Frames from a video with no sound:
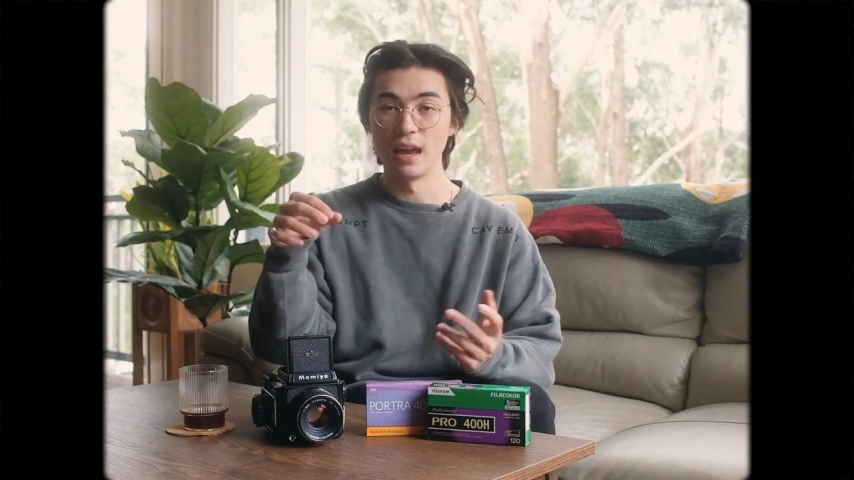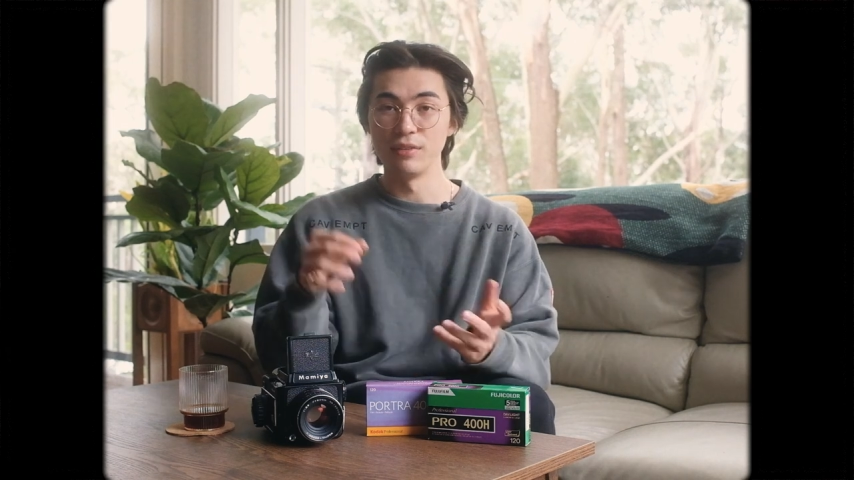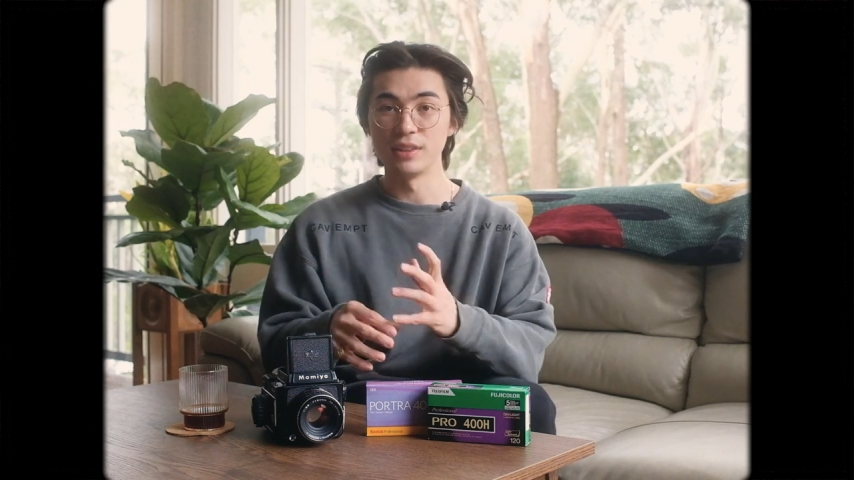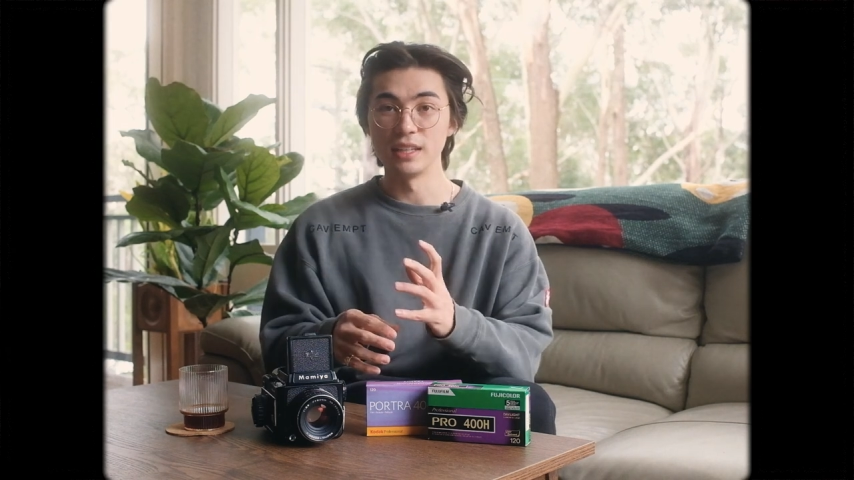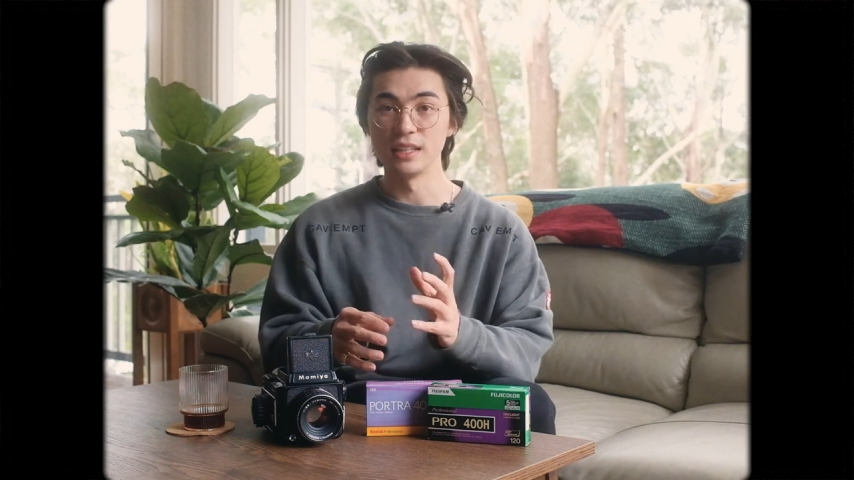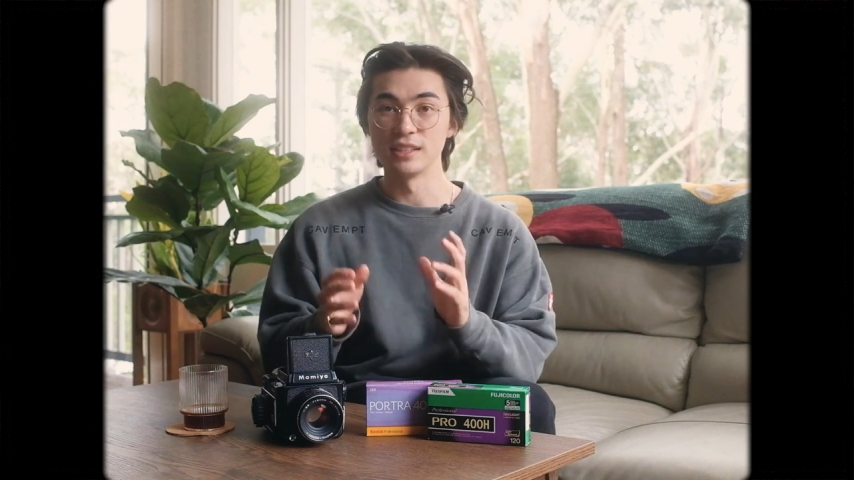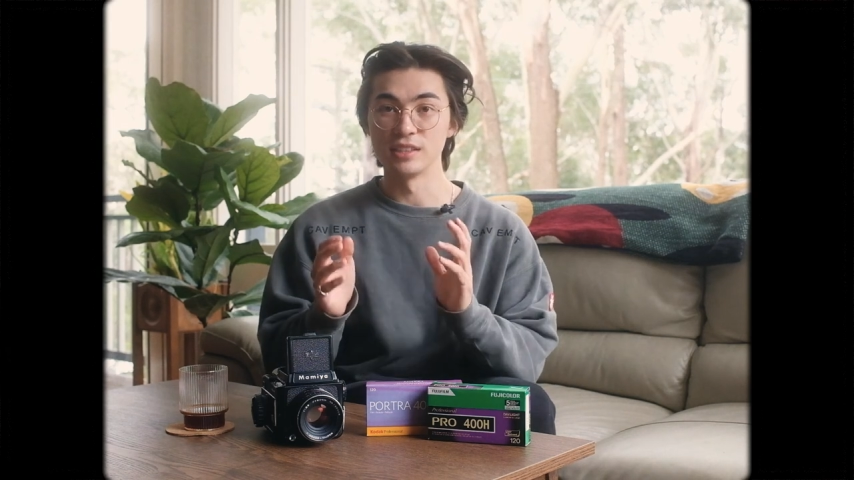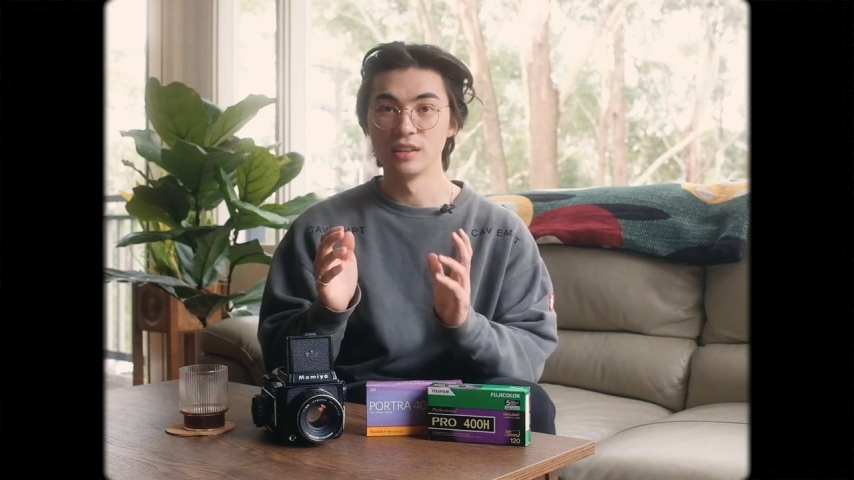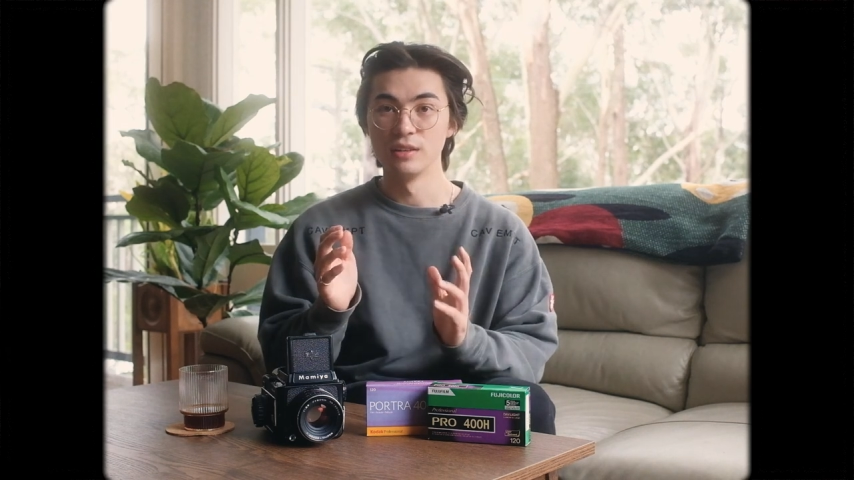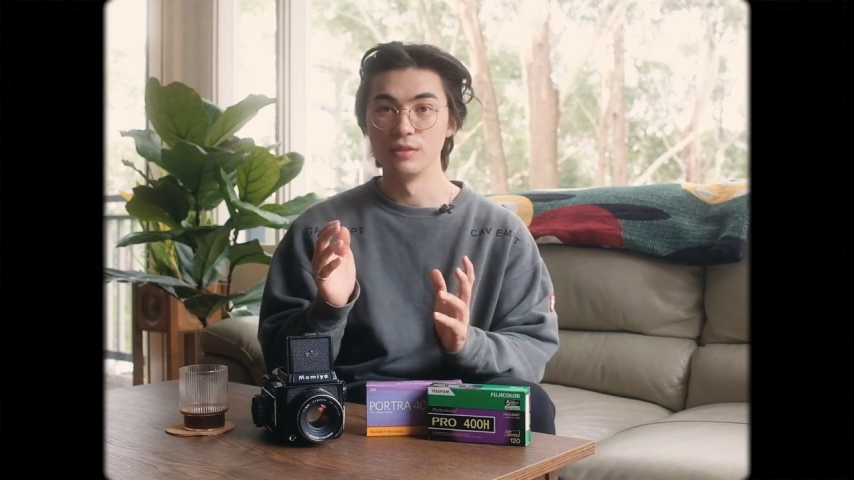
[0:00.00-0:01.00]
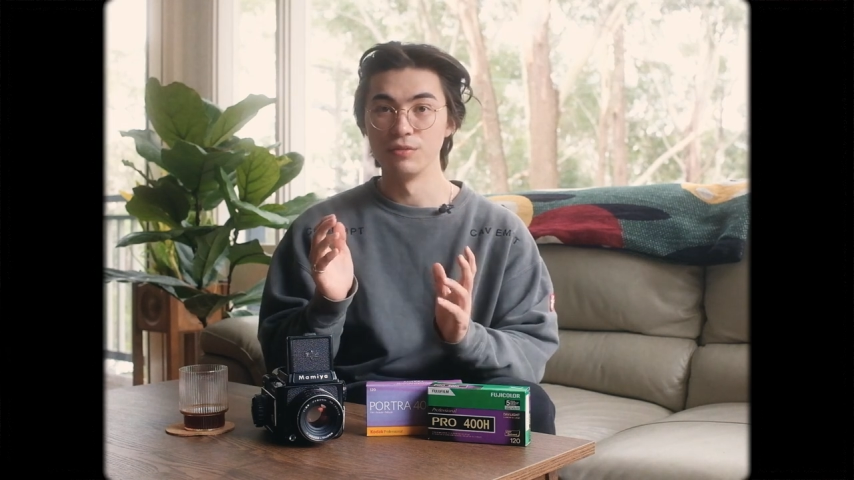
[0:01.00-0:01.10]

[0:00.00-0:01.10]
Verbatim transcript: Everything is